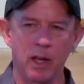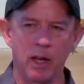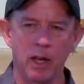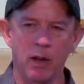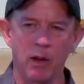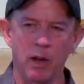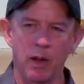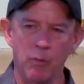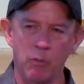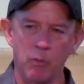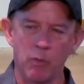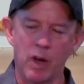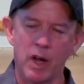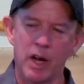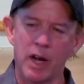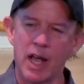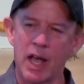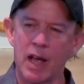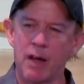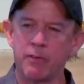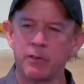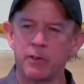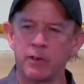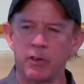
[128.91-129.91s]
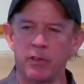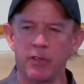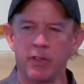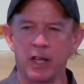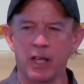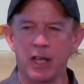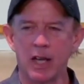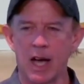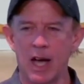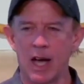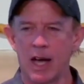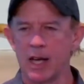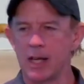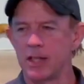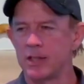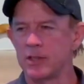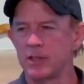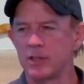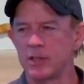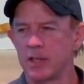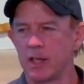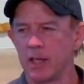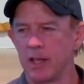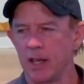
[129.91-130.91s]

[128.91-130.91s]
and run after the gods